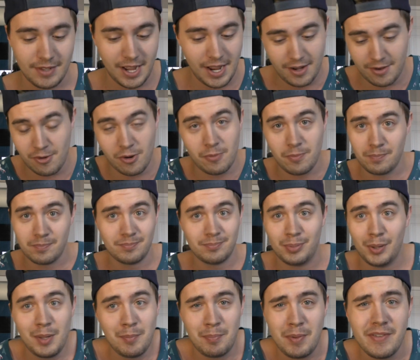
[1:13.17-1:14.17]
I don't know,
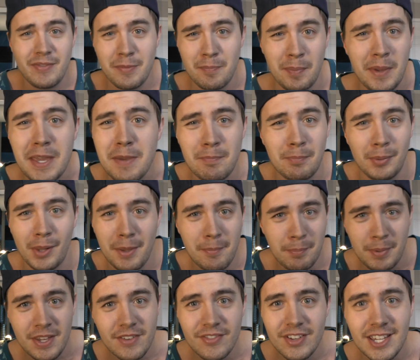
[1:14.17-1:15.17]
play PvP, play
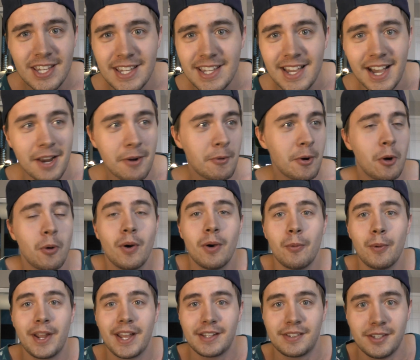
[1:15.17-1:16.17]
PvE. I don't know
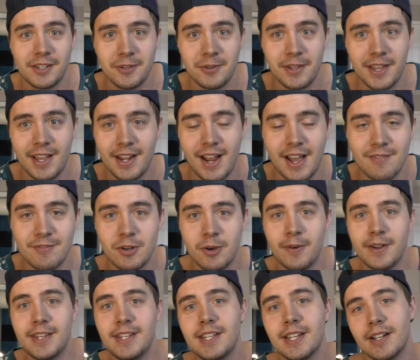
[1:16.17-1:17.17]
what we get to do yet. I have
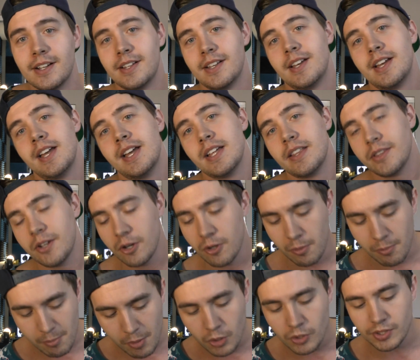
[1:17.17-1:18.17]
no idea. There
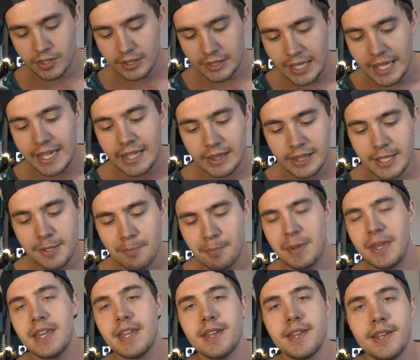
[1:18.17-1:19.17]
will most likely
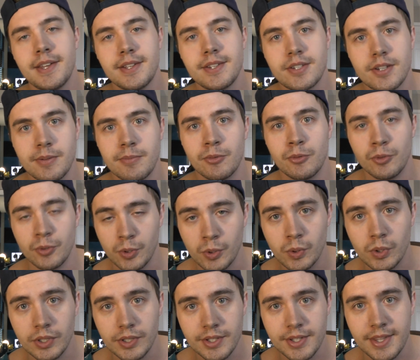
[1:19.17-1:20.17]
be some
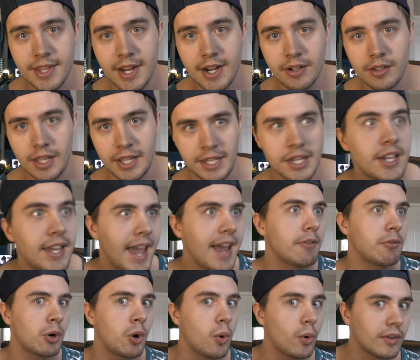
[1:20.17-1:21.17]
rules there, like you
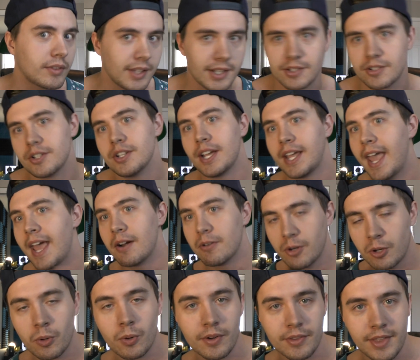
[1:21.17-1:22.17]
can't record this, or you can't
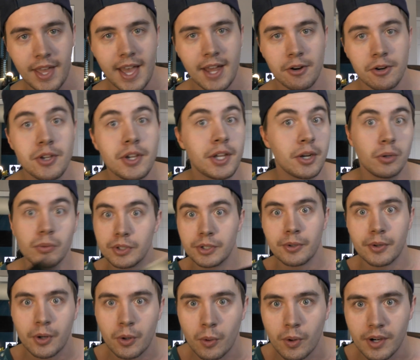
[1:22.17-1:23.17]
record that, or you can only
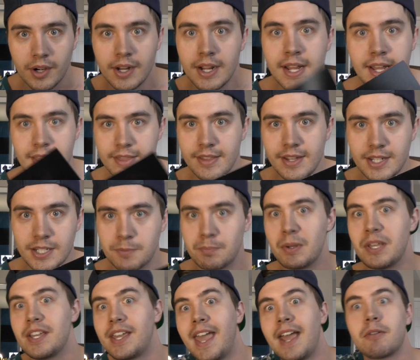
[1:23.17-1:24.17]
record this,
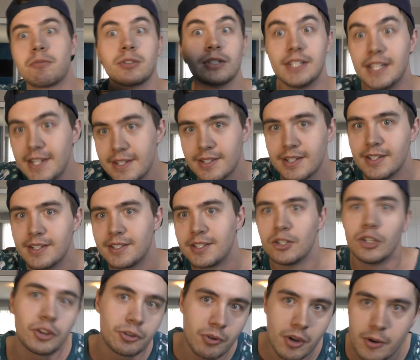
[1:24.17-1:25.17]
but you can't release it
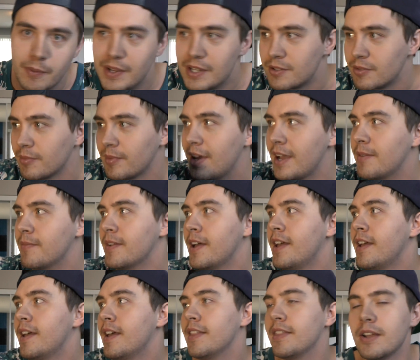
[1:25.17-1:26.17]
until three weeks from now.
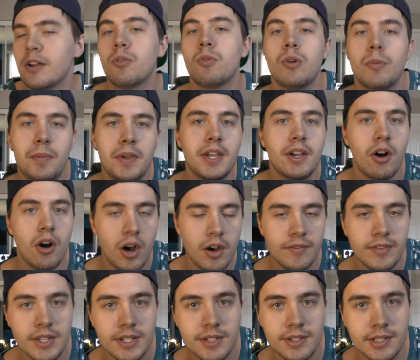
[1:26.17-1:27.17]
There will be
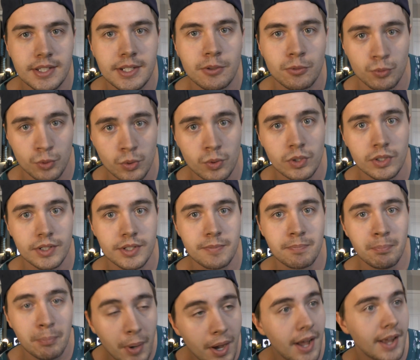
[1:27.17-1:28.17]
obviously rules,
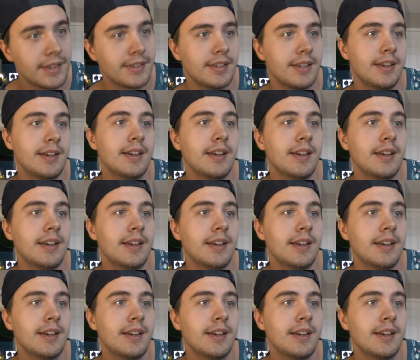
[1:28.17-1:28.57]
but